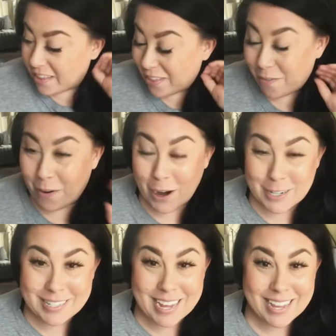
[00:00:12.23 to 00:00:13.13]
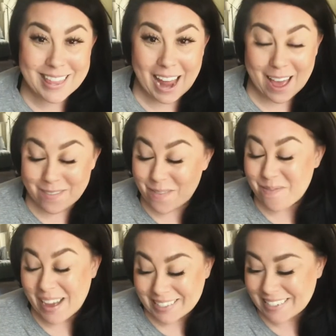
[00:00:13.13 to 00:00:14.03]
The first thing that I've
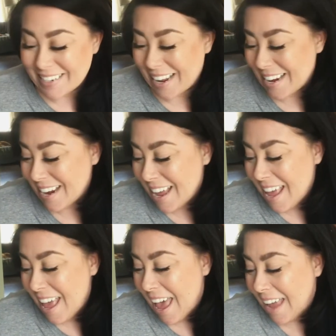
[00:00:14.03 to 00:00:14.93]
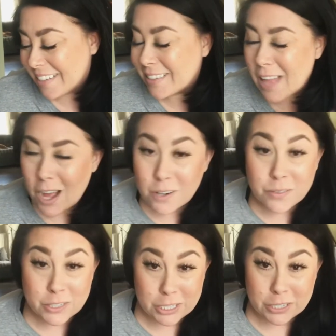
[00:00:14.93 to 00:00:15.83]
invested in, and it's long
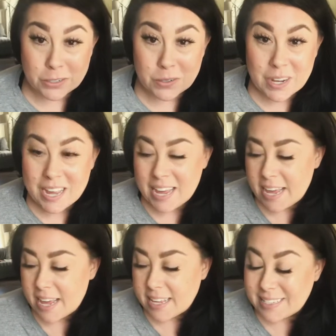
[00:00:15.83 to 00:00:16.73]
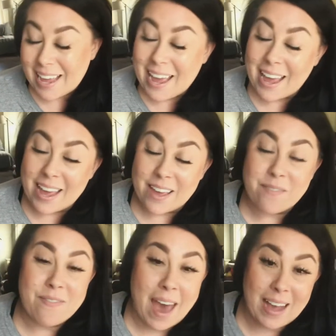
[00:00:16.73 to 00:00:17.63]
overdue, is a
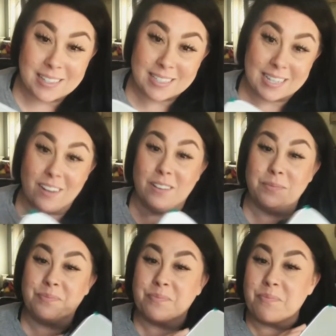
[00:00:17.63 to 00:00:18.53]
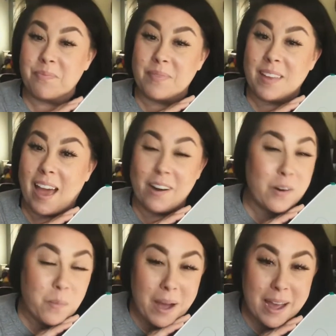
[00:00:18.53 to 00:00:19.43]
vac seal. I don't
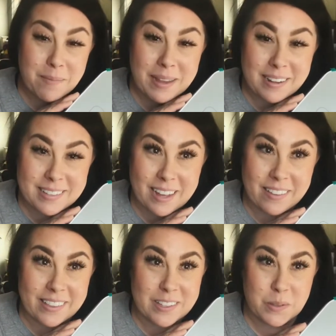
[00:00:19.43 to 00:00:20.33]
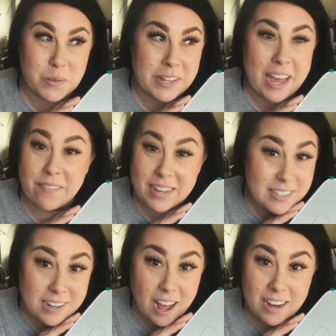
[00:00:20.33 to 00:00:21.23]
know why I made it sound like this was really heavy.
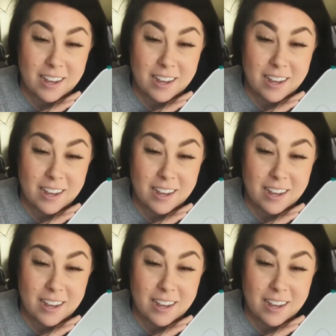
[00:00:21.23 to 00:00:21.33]
It's not.